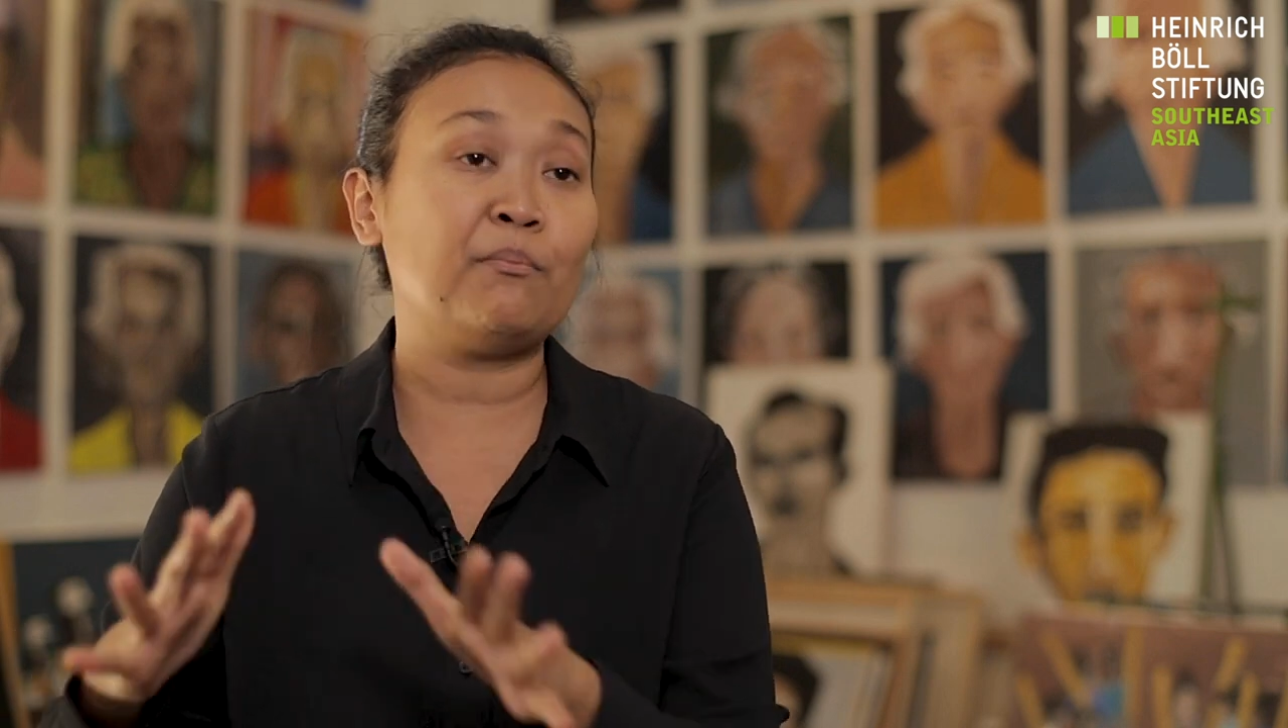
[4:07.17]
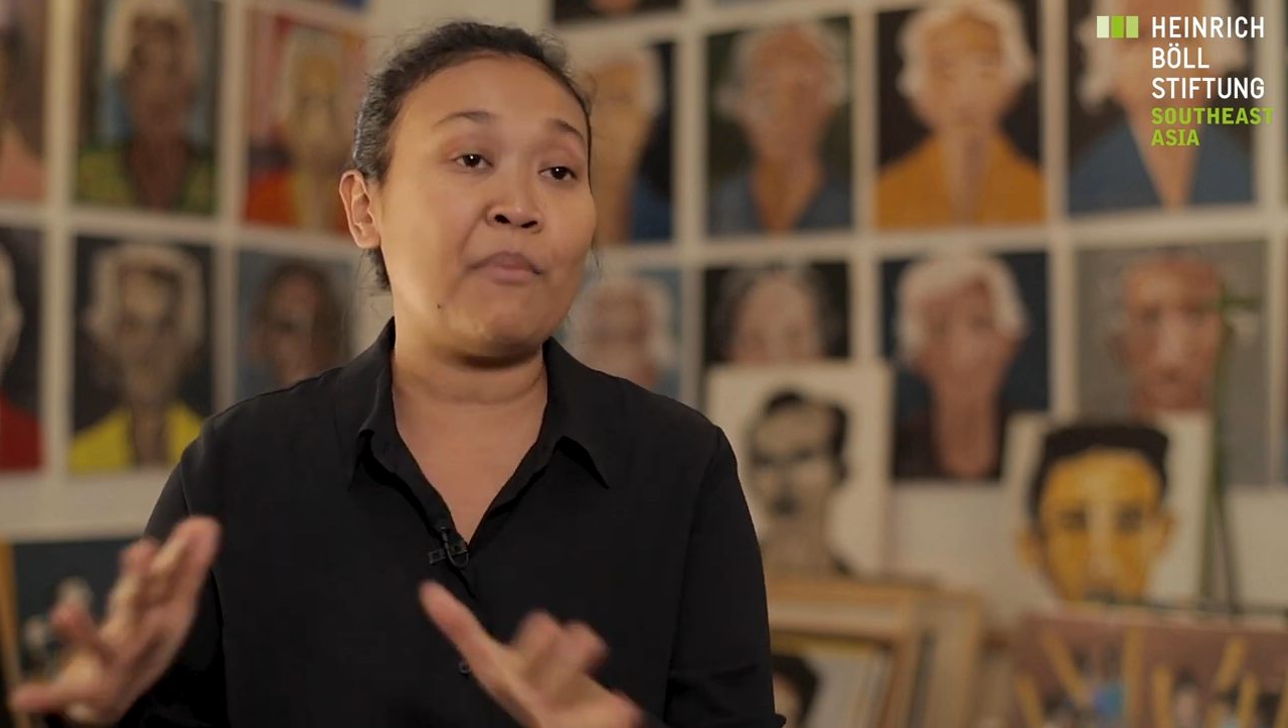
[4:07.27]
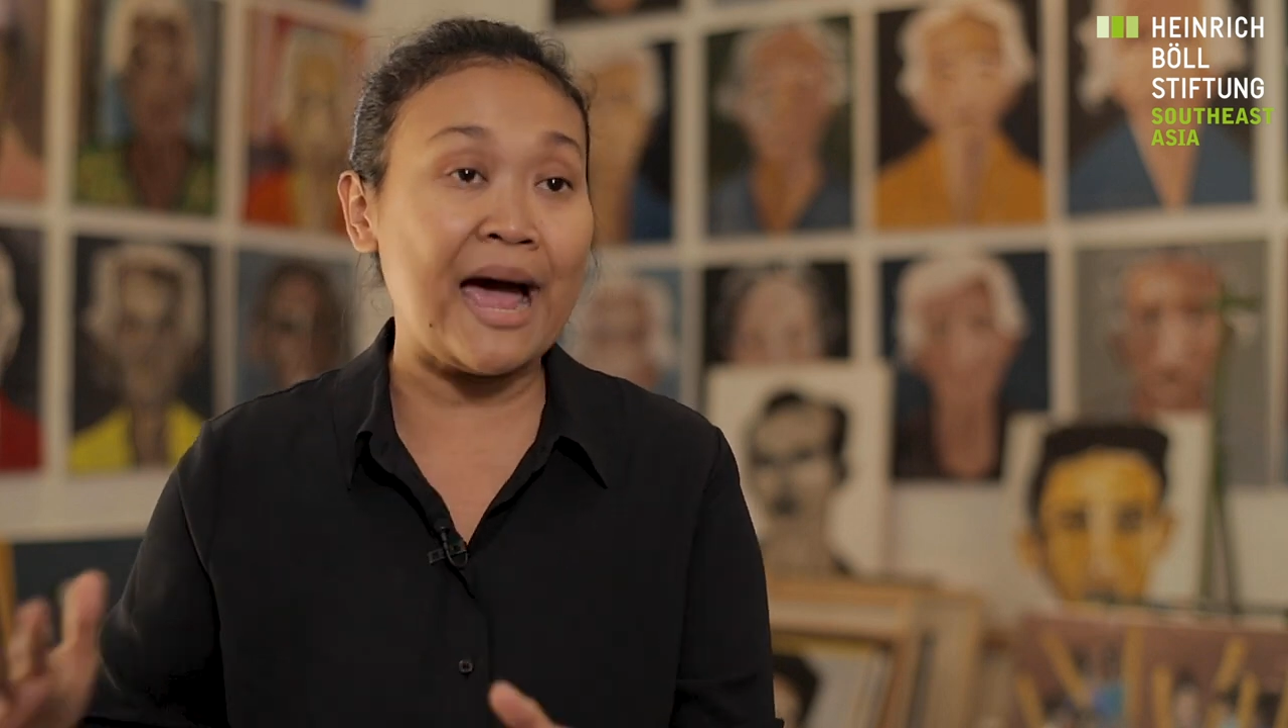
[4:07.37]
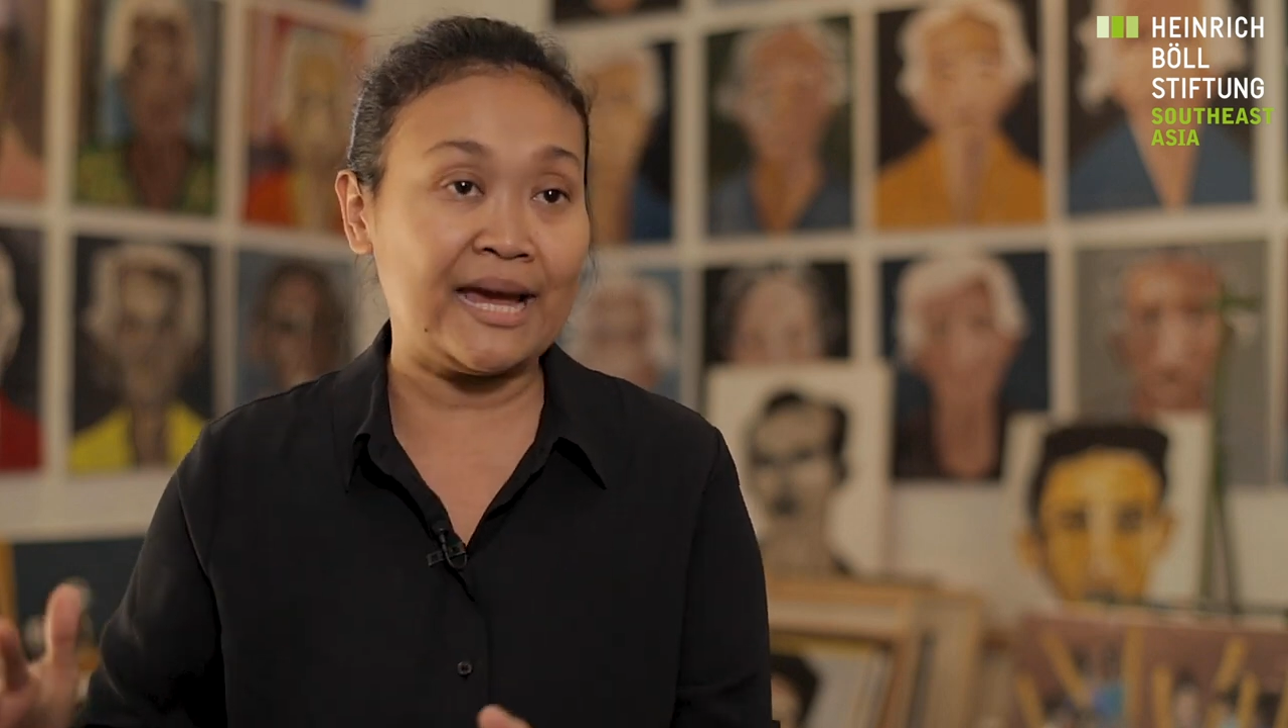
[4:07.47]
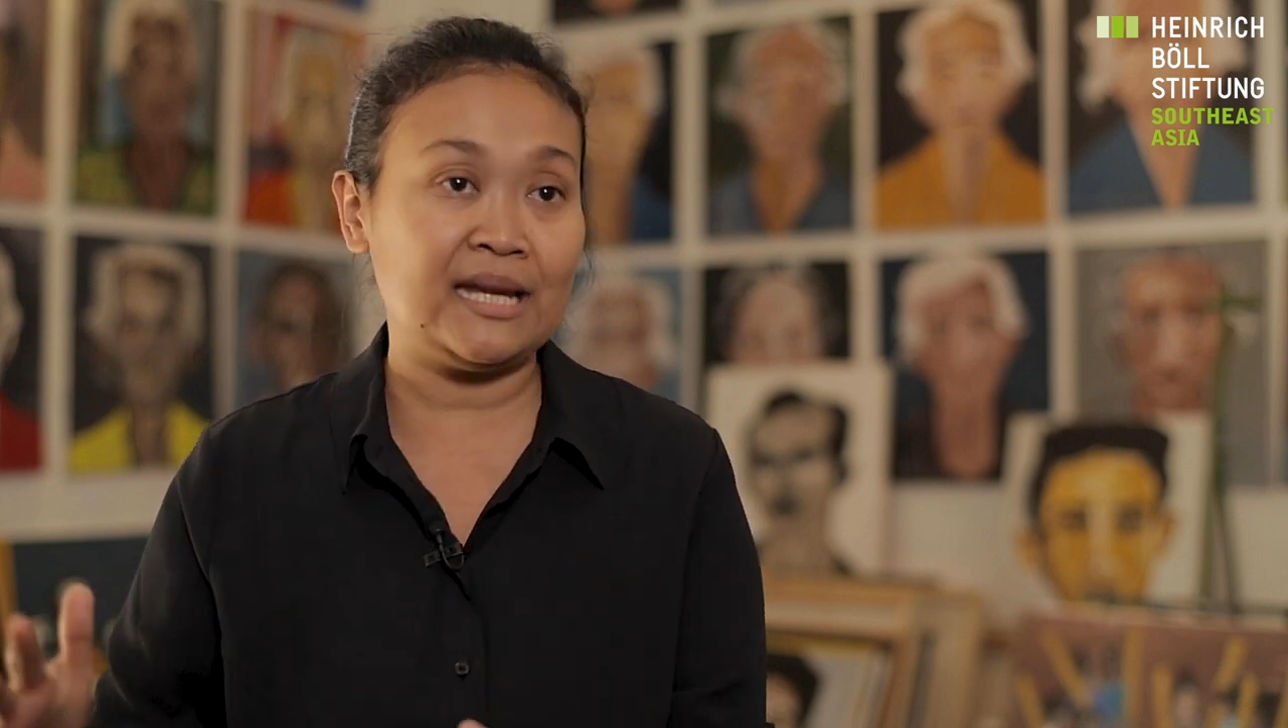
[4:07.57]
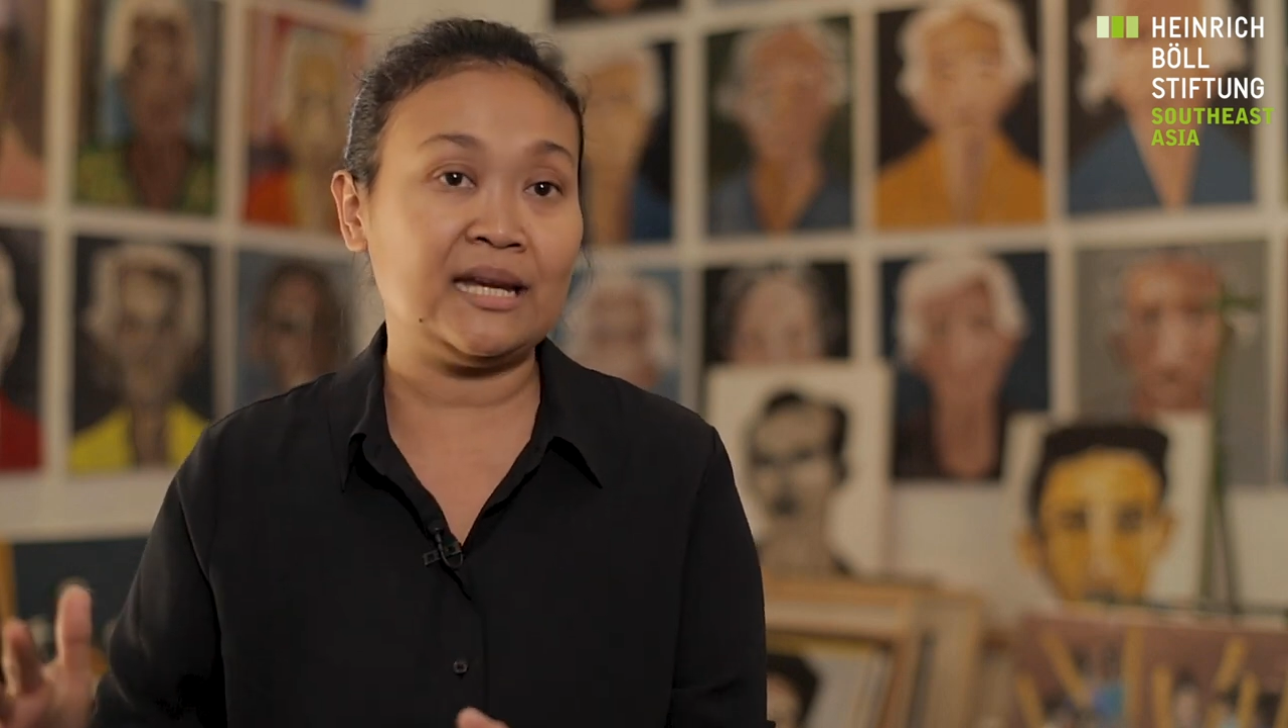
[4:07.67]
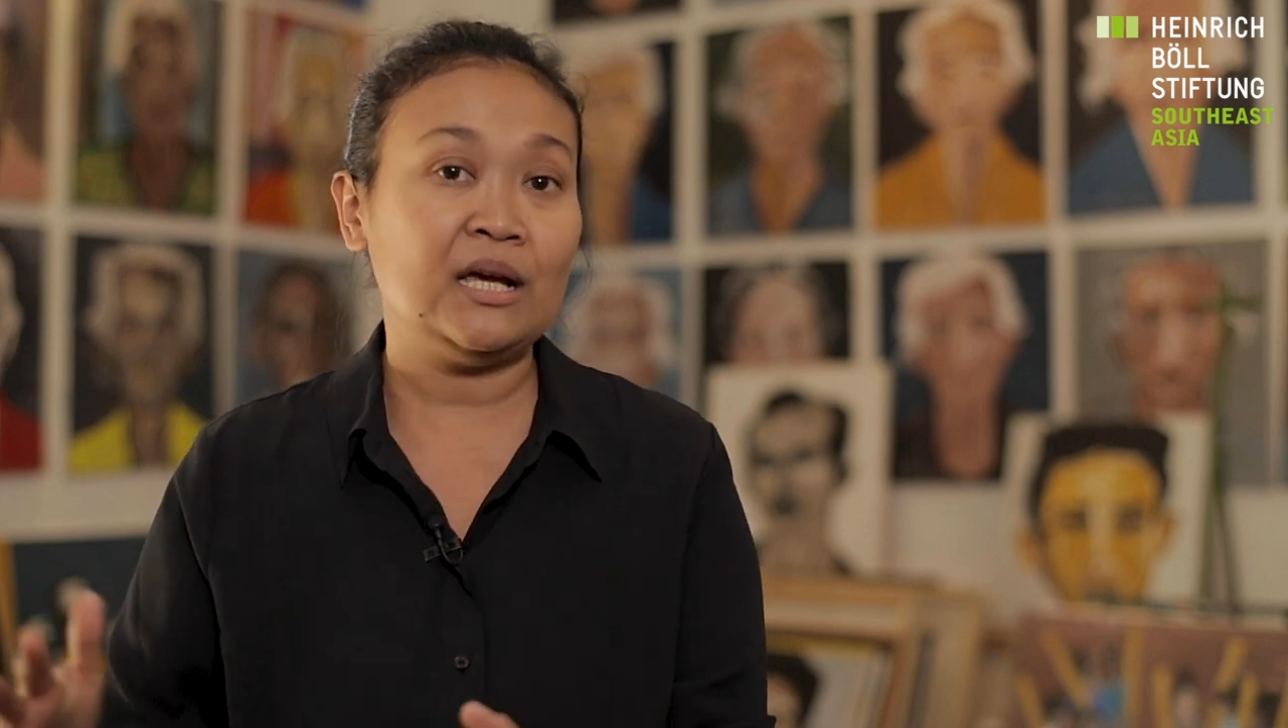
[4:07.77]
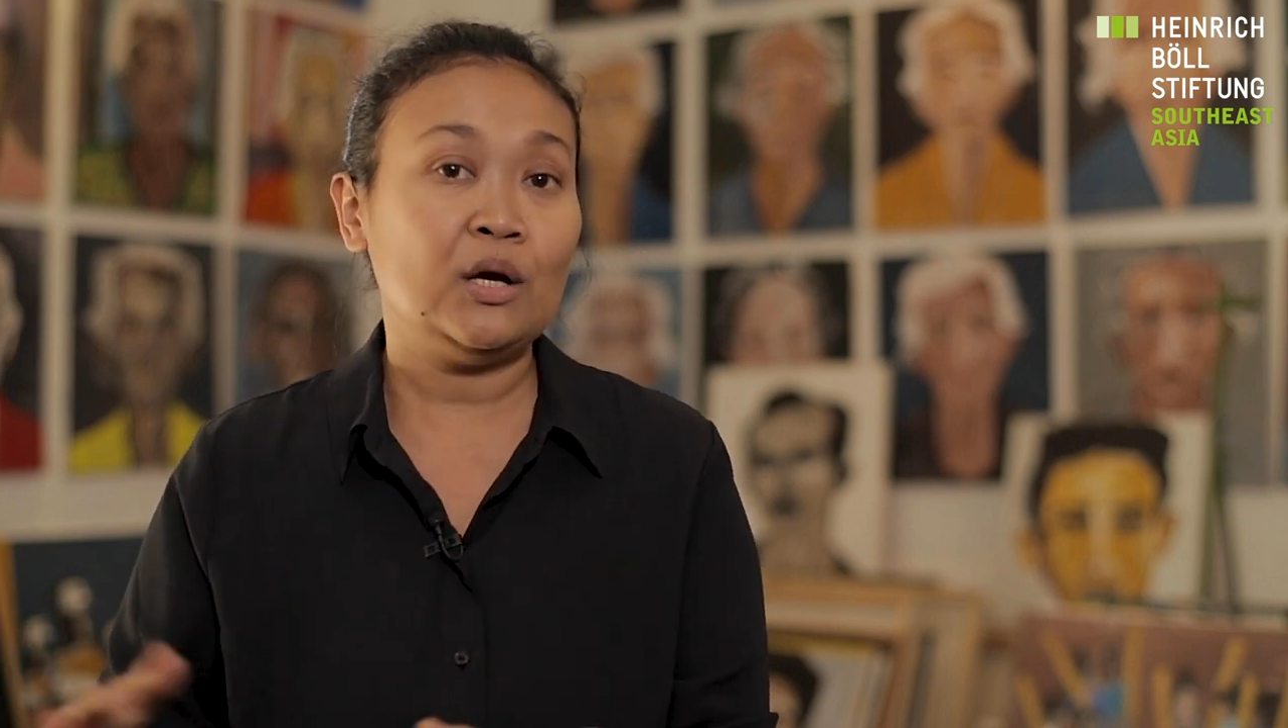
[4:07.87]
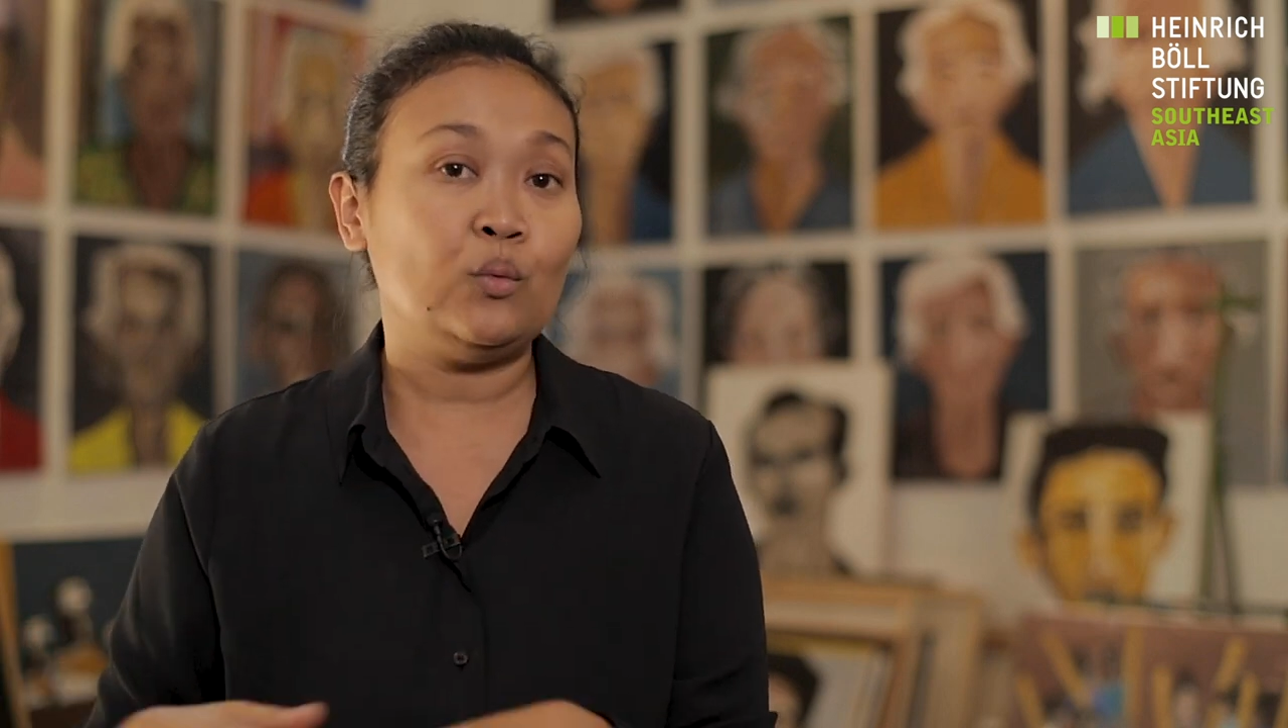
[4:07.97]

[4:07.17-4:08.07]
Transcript: mine,